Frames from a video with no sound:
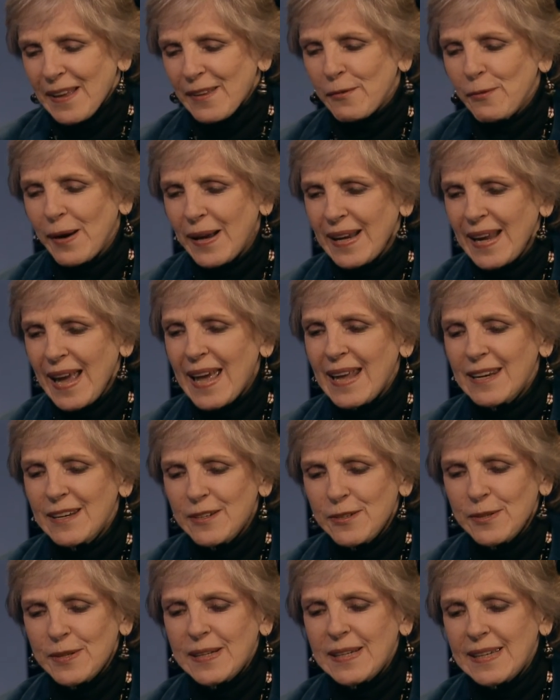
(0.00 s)
The white hat
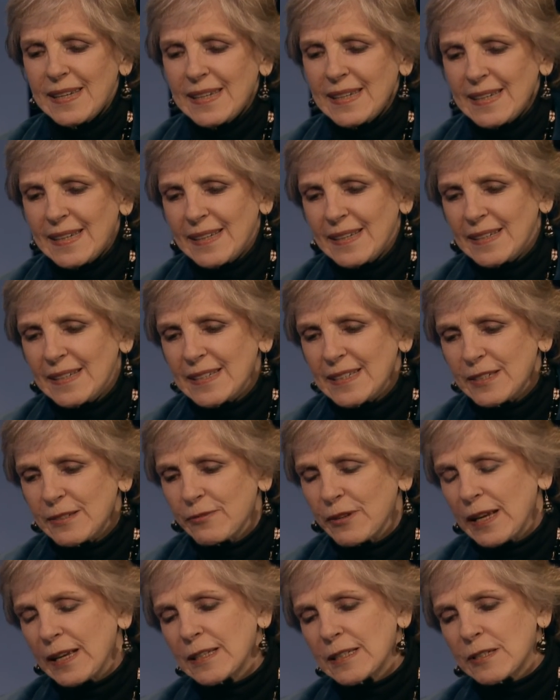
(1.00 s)
annuity is,
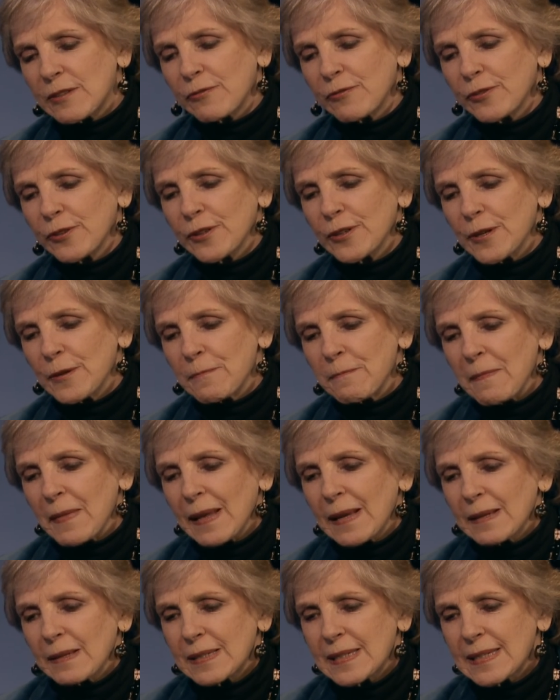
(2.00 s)
it's for
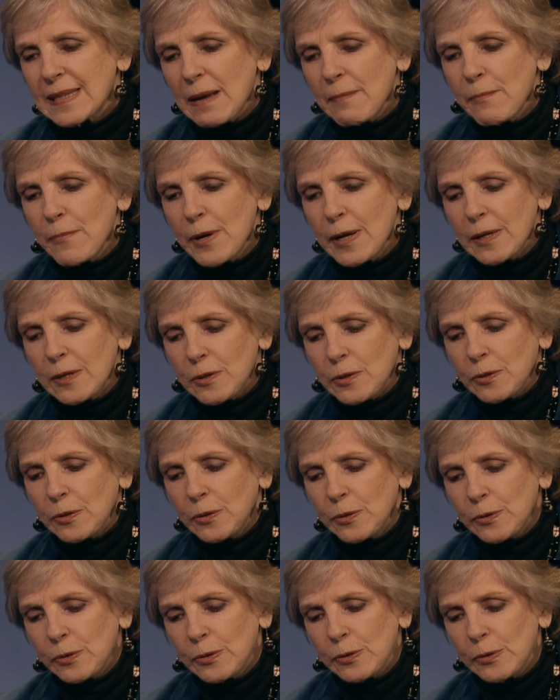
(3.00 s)
someone
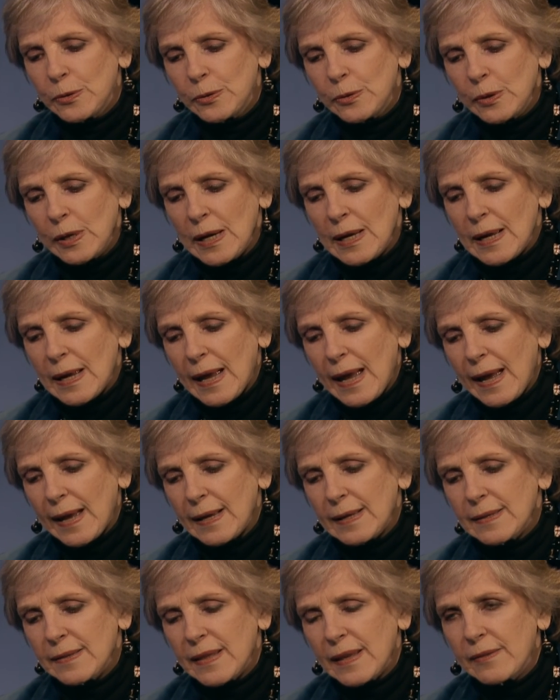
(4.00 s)
who
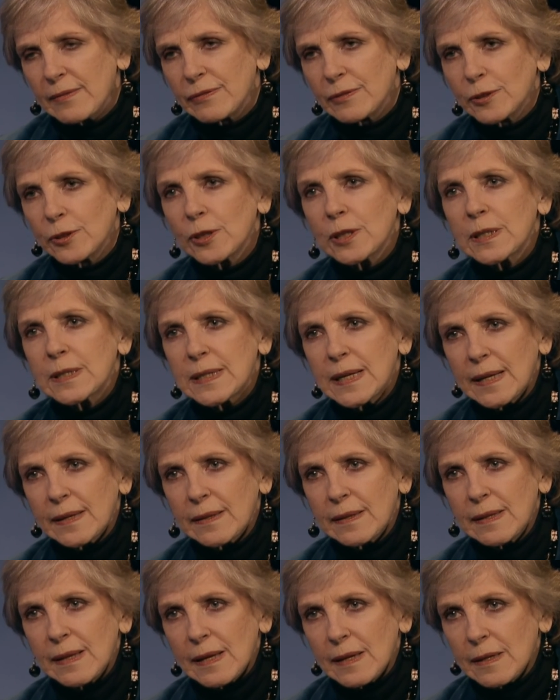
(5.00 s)
had, they've looked at
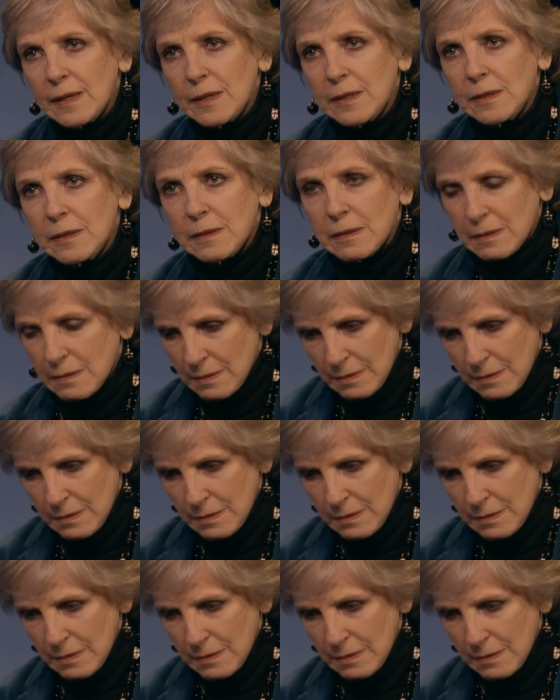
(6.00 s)
their